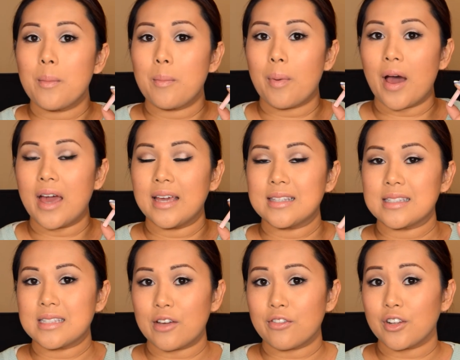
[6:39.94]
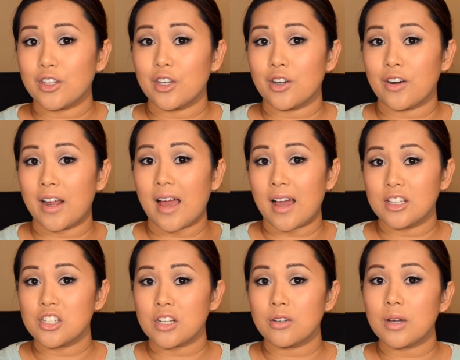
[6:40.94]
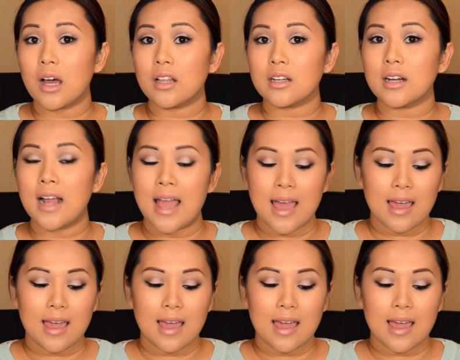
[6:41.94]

but it's definitely a great eyeshadow color,